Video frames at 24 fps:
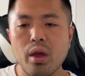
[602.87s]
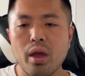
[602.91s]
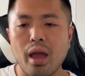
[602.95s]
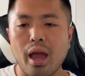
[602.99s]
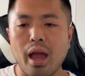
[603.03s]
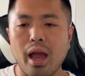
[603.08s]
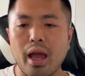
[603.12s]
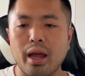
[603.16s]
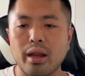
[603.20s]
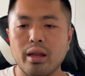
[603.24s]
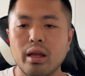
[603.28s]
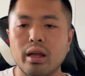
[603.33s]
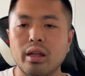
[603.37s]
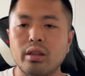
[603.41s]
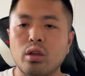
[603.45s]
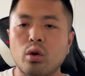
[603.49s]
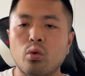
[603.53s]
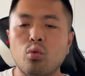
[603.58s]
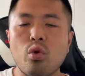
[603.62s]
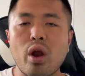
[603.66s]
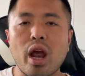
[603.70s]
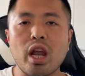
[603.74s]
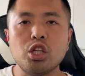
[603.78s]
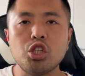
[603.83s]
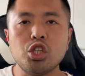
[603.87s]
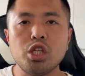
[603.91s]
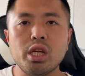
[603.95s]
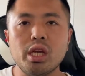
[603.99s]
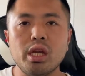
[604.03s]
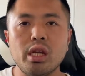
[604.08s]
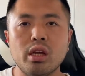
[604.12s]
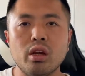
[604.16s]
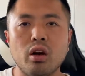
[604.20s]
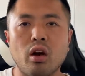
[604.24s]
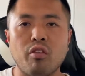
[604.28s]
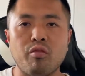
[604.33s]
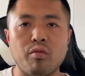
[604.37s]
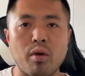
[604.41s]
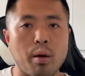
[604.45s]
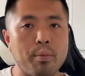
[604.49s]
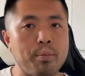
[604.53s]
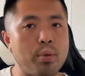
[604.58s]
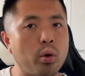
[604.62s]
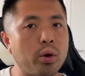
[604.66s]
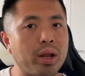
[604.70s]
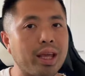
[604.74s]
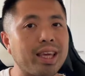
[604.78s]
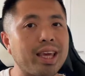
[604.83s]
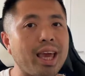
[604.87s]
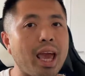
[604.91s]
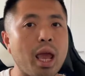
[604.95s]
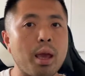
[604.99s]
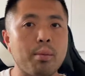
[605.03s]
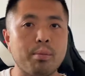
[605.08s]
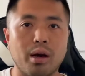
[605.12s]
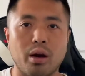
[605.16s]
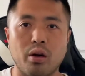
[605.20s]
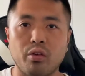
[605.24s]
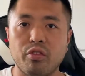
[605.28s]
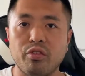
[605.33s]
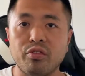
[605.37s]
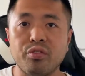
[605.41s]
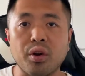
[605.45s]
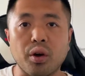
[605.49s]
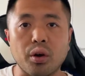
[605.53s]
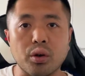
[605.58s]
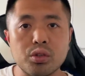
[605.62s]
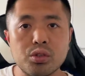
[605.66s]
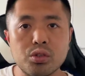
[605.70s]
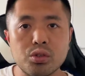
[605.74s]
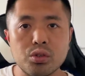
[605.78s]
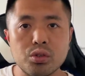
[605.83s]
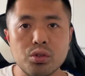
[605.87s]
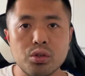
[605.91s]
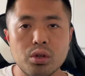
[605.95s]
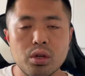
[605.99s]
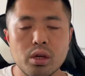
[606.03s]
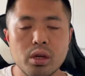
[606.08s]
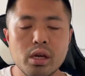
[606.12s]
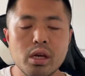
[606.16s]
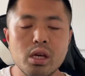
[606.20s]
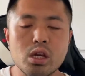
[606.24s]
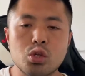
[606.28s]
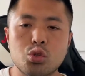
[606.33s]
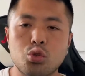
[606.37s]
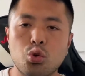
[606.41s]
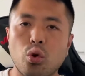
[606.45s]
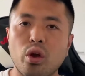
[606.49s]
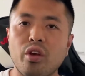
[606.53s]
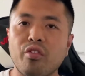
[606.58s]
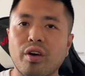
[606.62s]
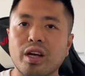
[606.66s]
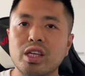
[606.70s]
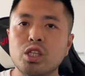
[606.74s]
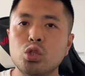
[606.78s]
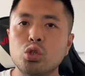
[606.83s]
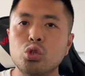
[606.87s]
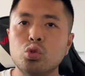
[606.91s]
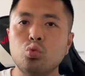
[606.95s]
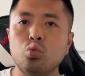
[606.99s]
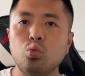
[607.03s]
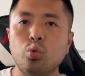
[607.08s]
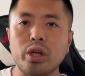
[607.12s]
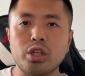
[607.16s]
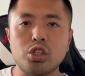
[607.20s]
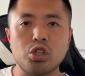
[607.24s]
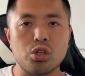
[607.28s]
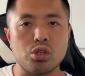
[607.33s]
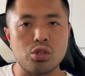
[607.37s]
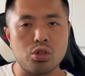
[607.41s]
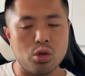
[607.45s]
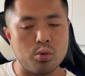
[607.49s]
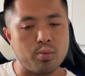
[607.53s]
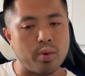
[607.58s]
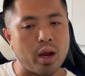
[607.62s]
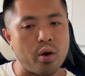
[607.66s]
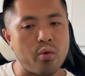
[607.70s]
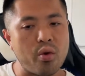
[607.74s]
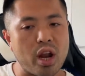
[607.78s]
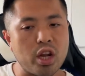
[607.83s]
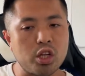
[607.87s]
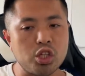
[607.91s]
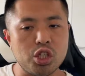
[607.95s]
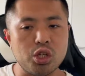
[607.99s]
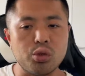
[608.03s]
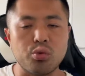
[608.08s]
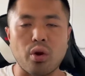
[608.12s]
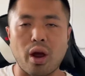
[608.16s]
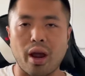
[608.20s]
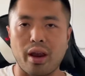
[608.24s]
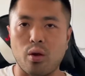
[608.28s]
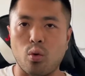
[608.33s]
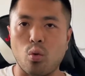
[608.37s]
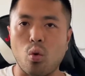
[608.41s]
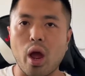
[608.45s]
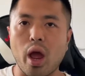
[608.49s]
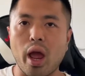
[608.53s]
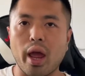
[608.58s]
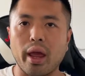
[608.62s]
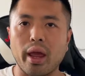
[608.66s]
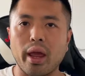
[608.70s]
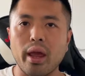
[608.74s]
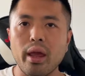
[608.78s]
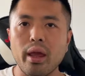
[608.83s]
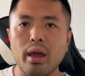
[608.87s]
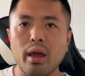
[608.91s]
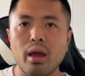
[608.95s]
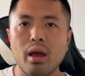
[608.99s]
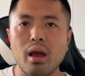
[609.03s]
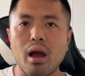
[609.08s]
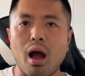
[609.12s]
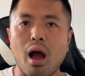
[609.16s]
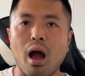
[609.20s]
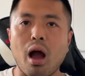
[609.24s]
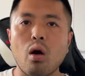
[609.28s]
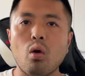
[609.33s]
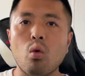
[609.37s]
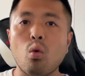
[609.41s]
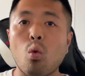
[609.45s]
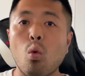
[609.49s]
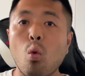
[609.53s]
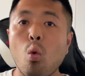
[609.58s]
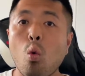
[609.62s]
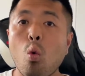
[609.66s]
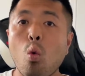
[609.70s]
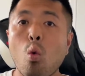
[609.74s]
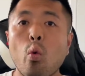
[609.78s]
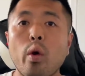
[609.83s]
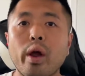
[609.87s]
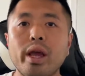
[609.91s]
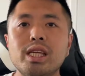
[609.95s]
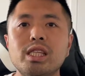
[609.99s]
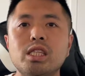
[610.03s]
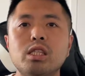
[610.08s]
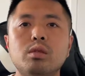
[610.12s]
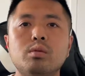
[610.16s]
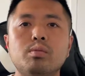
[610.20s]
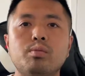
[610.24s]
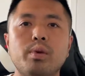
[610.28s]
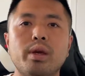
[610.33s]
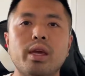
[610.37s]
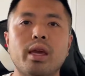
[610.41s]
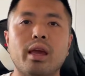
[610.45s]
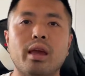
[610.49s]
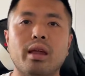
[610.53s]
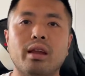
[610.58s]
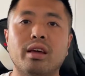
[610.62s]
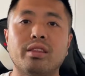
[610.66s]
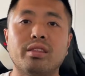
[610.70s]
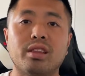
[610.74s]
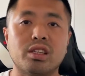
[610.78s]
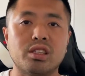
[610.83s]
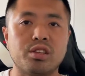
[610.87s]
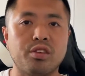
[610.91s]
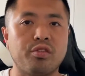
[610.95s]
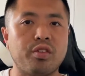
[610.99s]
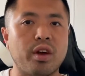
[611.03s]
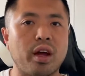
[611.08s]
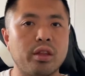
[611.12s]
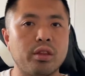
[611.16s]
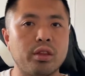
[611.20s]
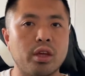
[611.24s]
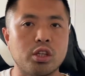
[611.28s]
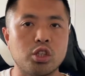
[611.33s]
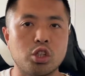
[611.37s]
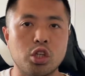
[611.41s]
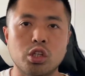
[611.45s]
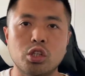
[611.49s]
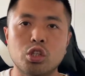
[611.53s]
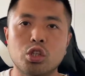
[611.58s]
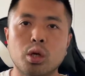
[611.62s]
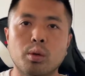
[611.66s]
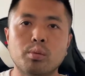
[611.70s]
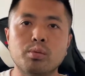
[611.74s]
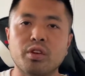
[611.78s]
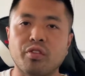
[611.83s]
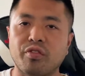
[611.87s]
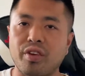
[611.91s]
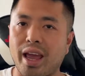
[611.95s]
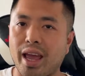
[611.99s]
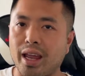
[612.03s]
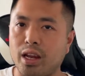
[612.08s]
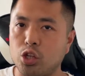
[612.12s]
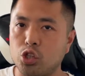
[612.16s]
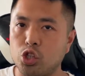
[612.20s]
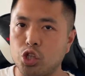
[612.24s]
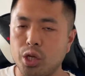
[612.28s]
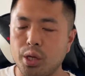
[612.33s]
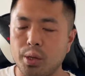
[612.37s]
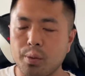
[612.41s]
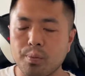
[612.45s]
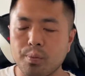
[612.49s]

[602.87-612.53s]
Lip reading: and the Regi of my opponent came out first. So if I switch to my Regi right away, I'll always be in a disadvantage in terms of energy.